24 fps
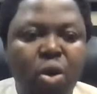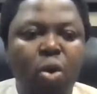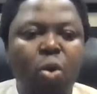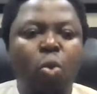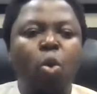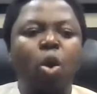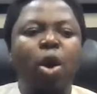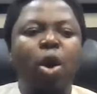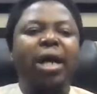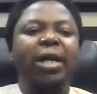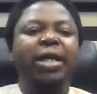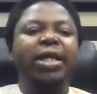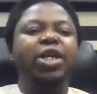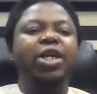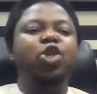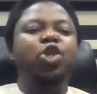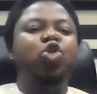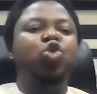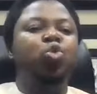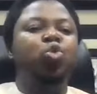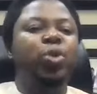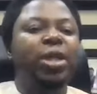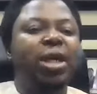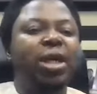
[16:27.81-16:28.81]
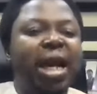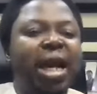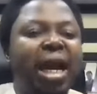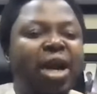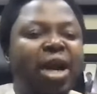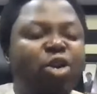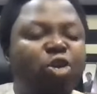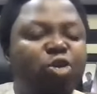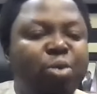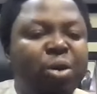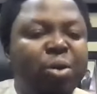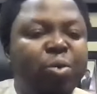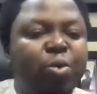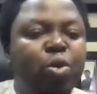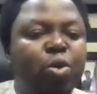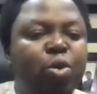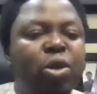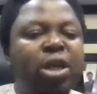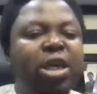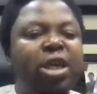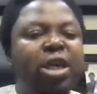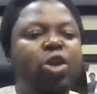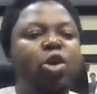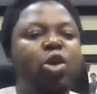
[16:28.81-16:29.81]
What can they do with the kind of
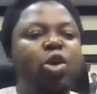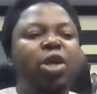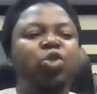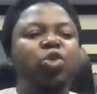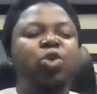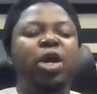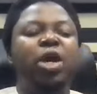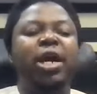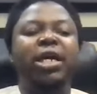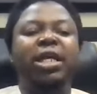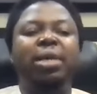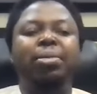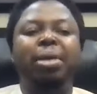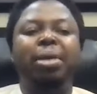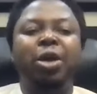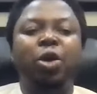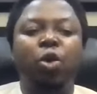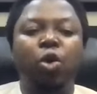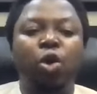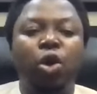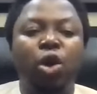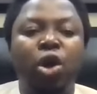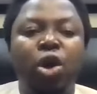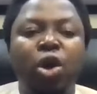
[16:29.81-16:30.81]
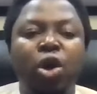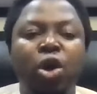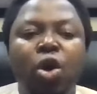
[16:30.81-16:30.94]
people in order to carry them along?